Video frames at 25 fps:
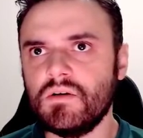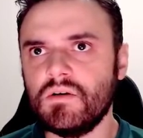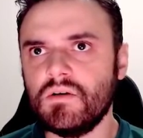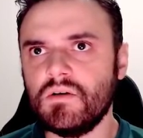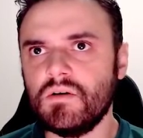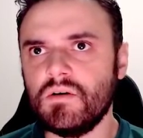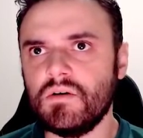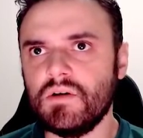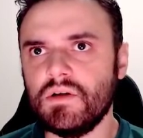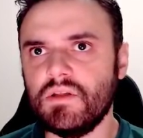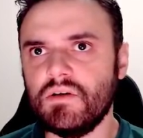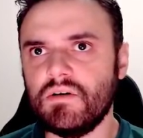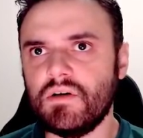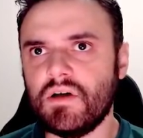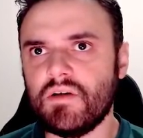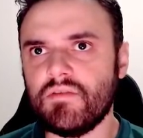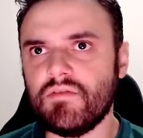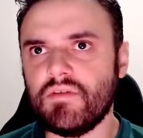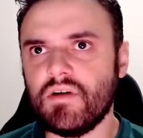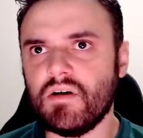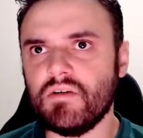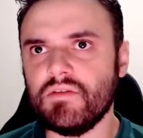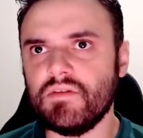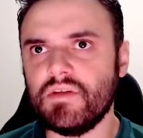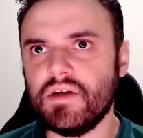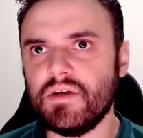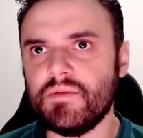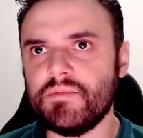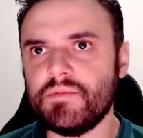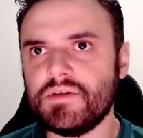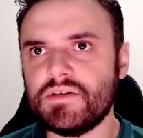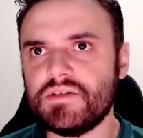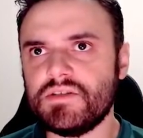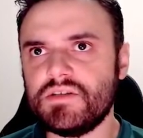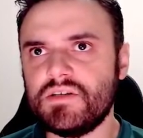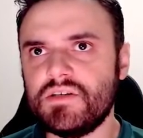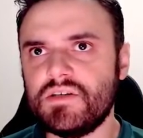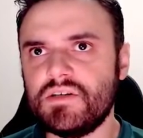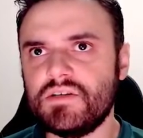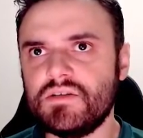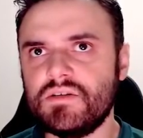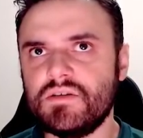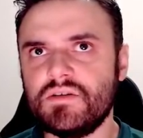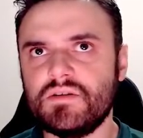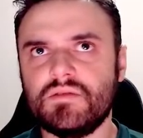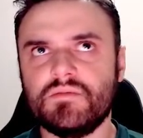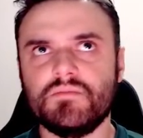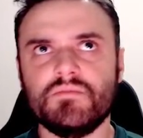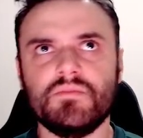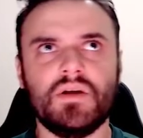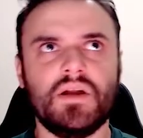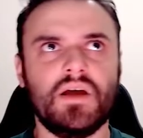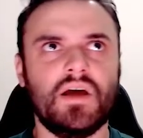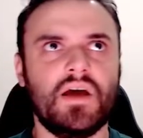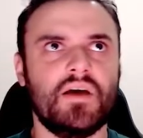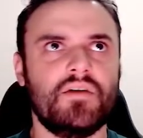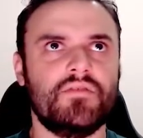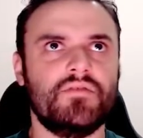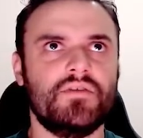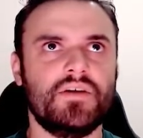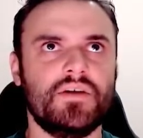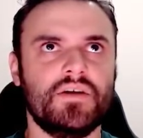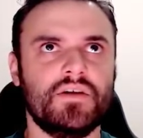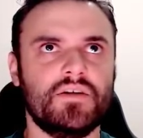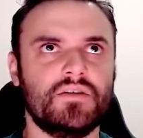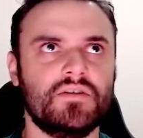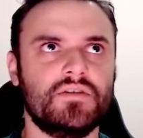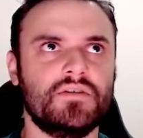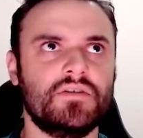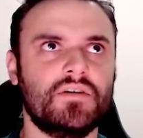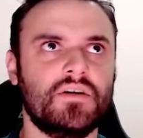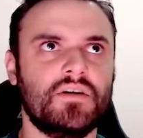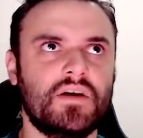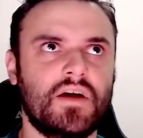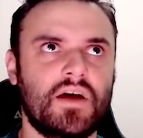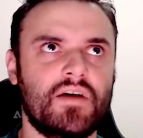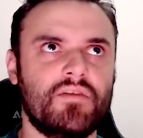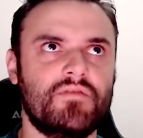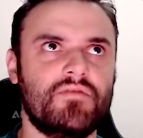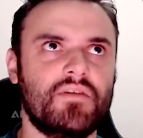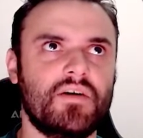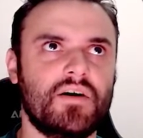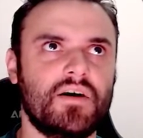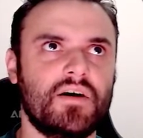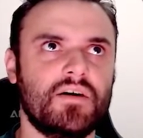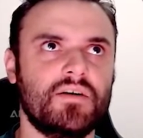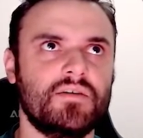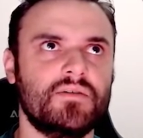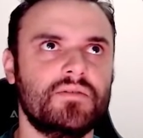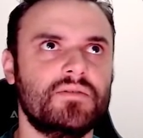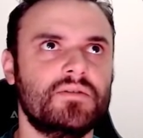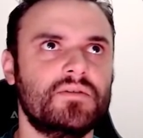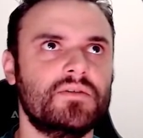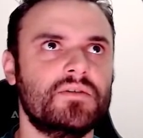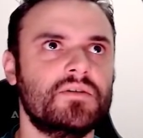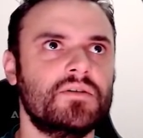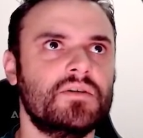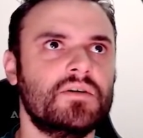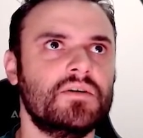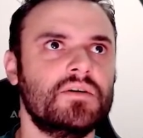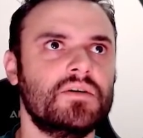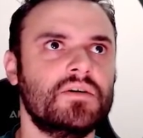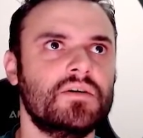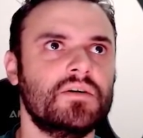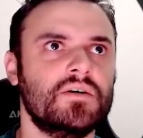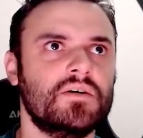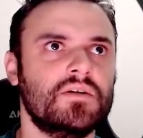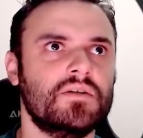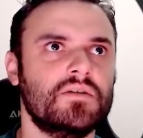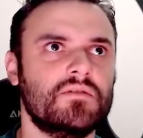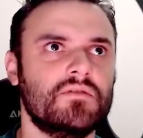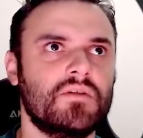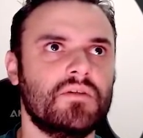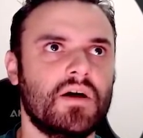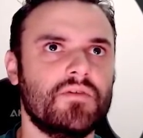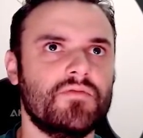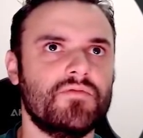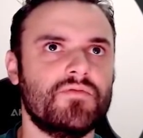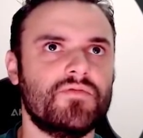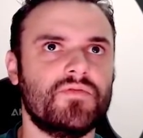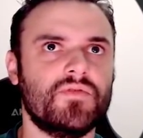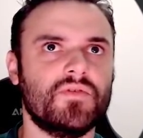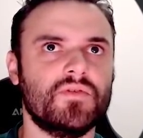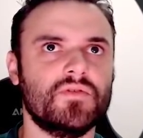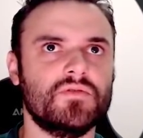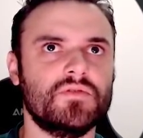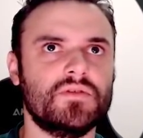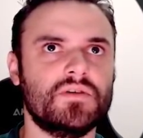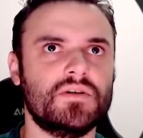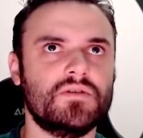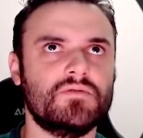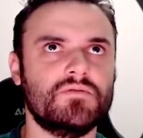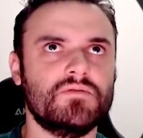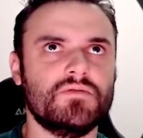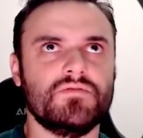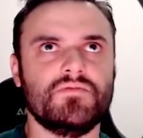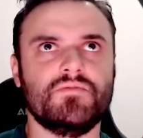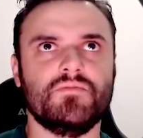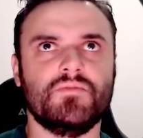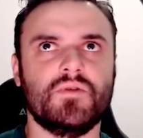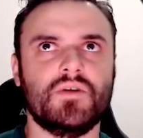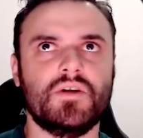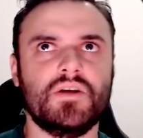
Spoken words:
Oh, I don't have all the image here, but I have here. I have a drive folder with more